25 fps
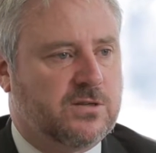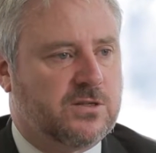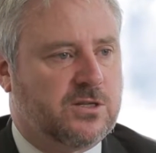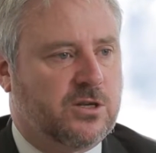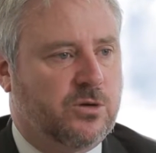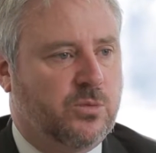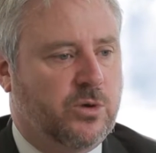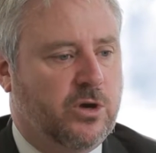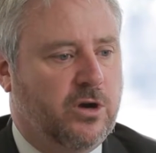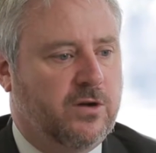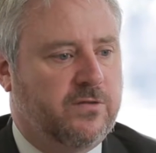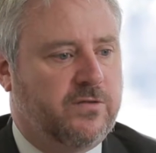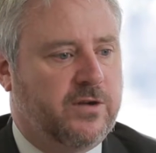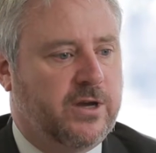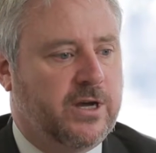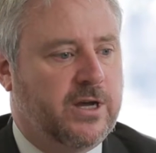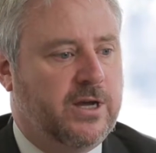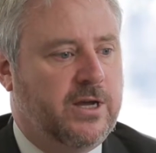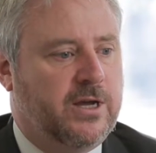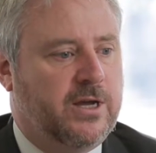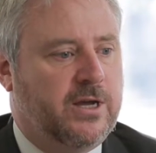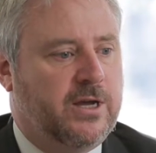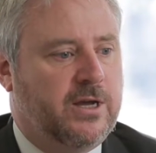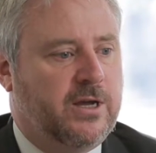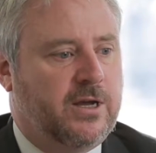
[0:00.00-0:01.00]
So we offer
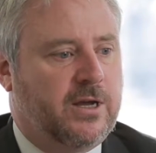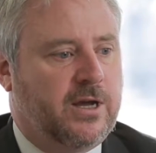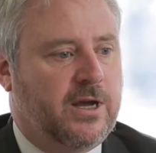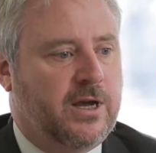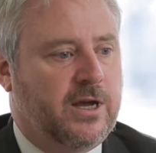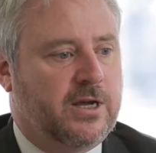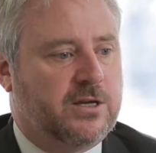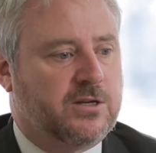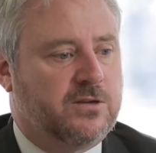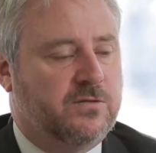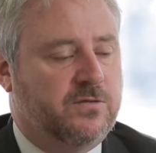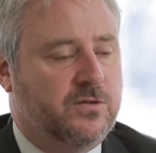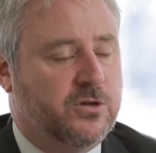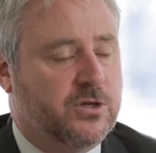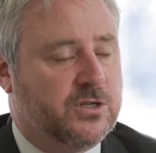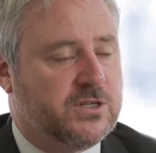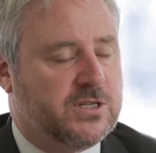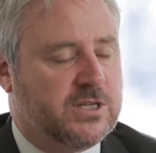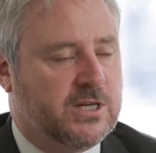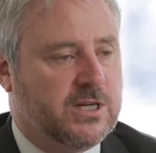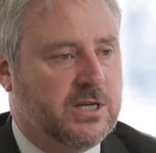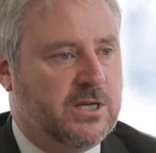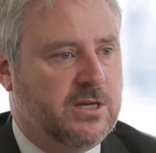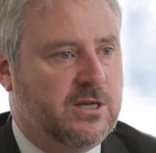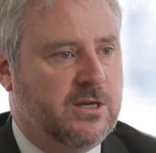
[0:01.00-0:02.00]

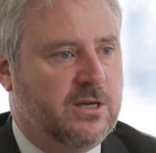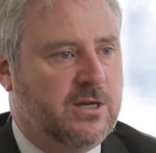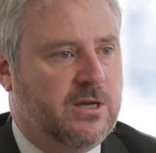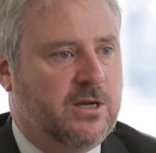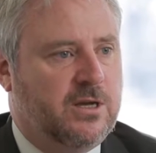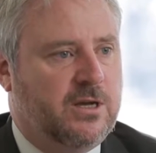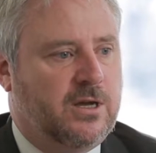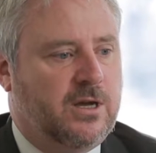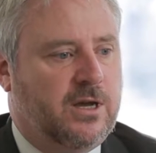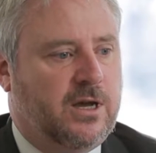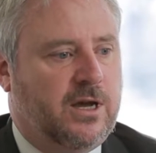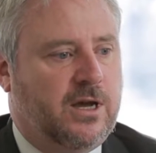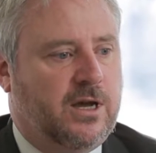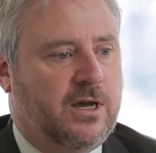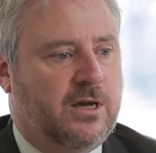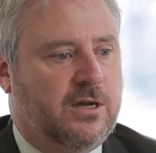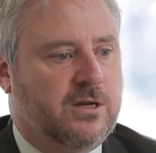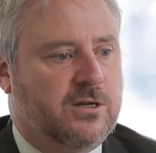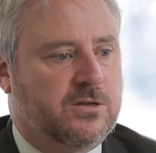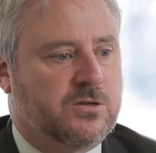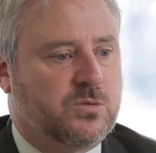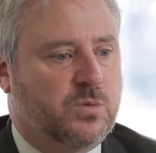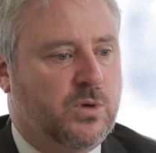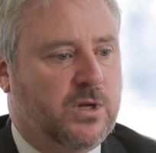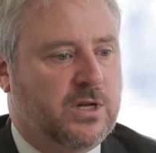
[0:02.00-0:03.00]
diversity
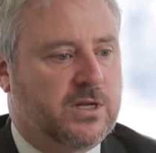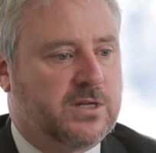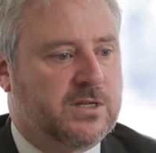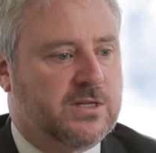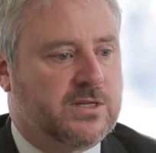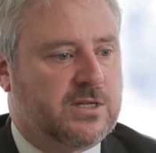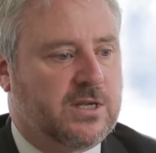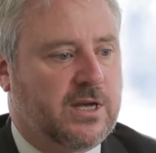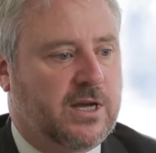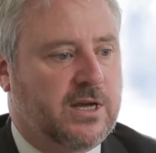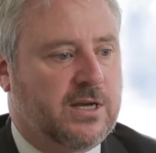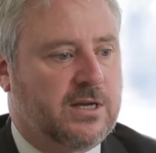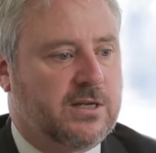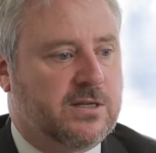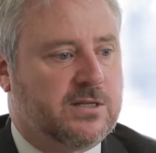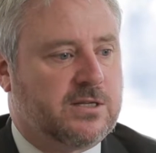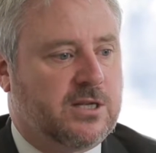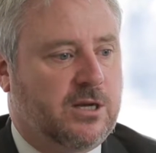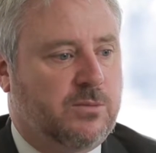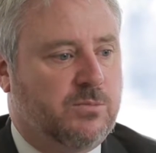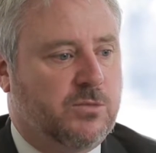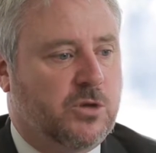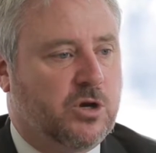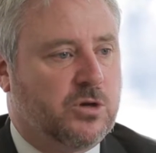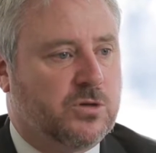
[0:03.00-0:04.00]
as well as
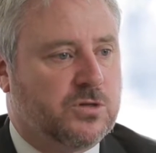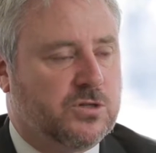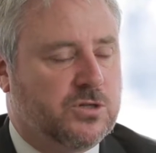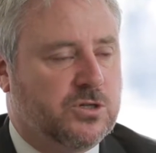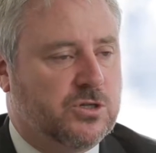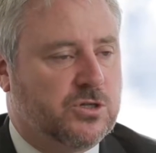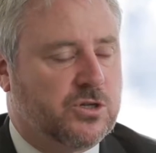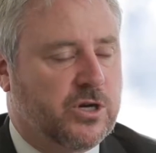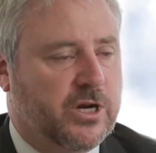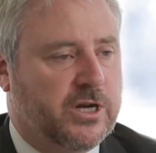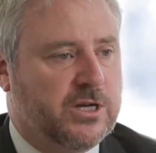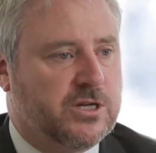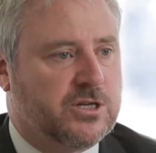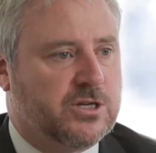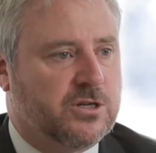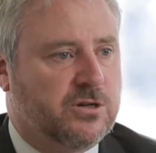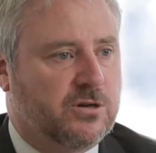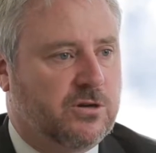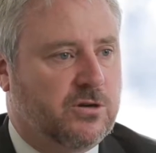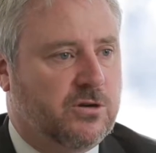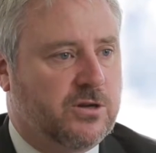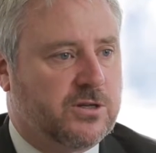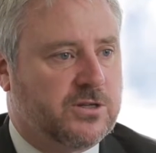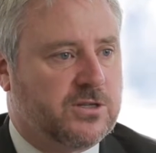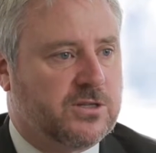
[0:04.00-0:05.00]
some concentration
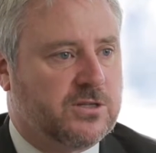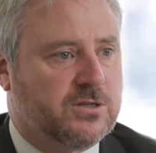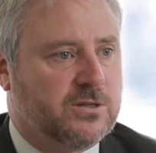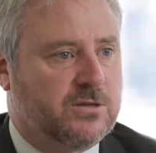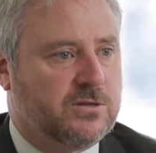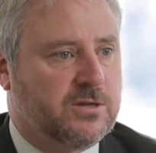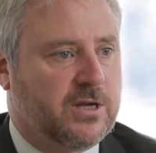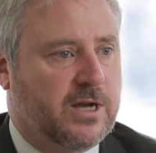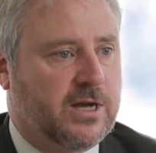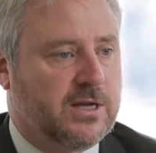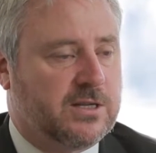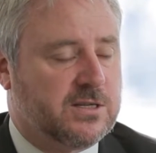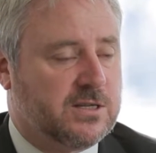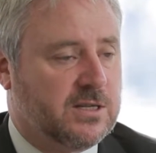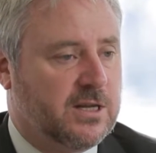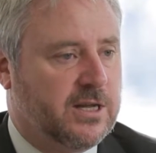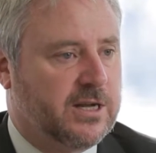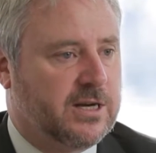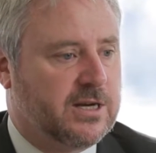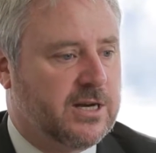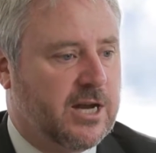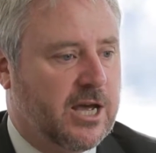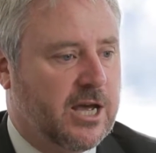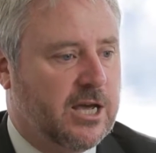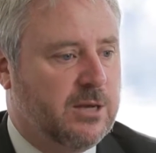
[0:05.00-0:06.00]
across
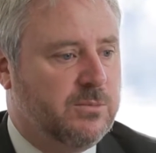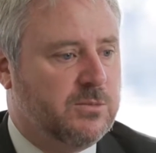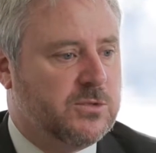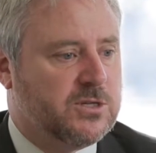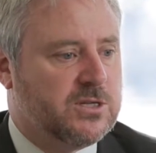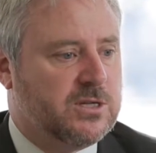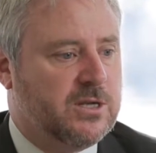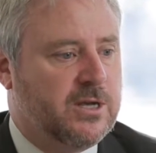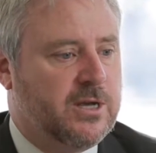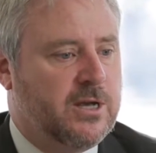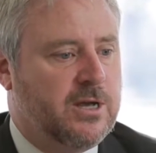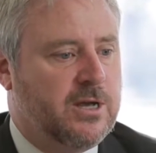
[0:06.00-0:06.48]
select names.